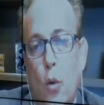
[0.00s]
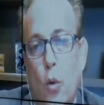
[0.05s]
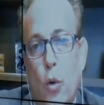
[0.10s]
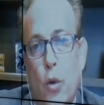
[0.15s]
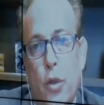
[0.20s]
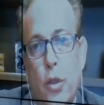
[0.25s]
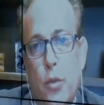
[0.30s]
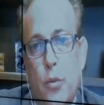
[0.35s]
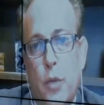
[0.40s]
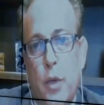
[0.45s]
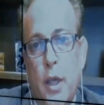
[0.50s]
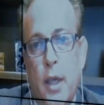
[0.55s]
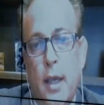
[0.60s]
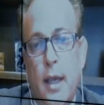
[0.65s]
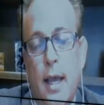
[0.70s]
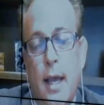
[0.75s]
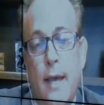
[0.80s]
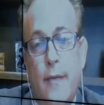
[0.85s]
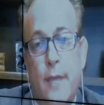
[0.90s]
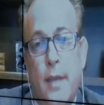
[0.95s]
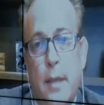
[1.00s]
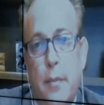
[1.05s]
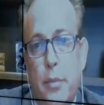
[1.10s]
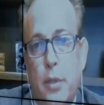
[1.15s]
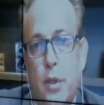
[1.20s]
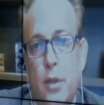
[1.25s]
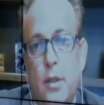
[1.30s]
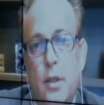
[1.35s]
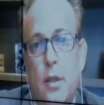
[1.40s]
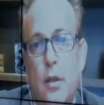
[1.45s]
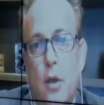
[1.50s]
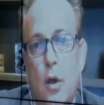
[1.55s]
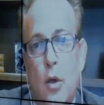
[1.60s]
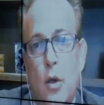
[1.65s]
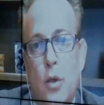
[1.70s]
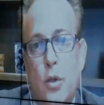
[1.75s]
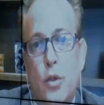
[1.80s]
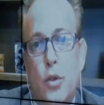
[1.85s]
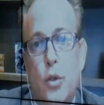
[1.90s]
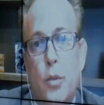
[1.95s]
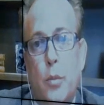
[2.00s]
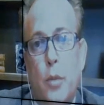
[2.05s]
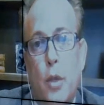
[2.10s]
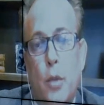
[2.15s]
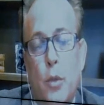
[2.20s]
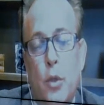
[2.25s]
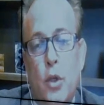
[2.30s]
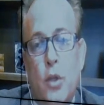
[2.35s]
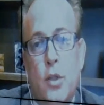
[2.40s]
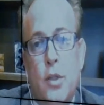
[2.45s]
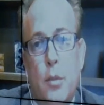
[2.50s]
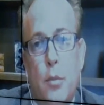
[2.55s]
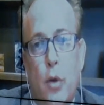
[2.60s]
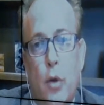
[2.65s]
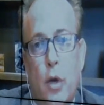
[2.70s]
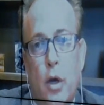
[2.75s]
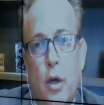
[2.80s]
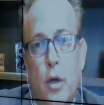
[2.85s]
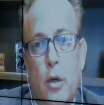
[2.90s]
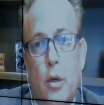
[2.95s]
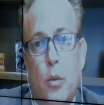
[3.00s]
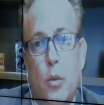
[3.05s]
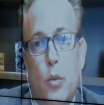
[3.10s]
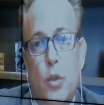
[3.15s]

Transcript: Or three, have they built the long-term immunity marker,